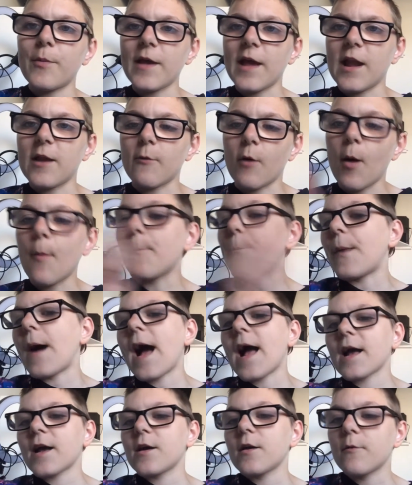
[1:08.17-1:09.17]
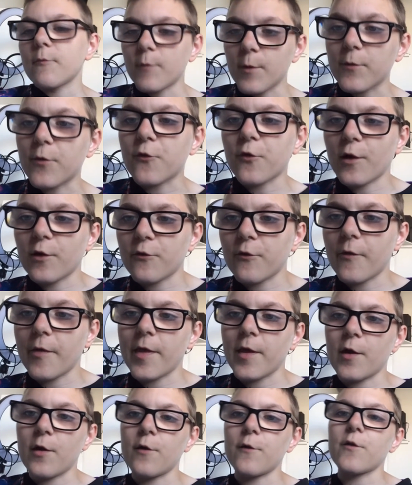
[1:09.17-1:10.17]
But anyway, I'm back with the transfer
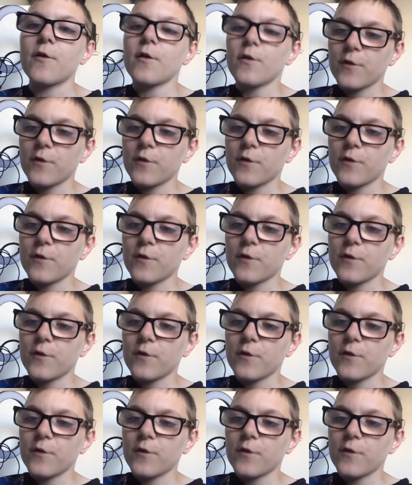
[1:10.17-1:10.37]
videos,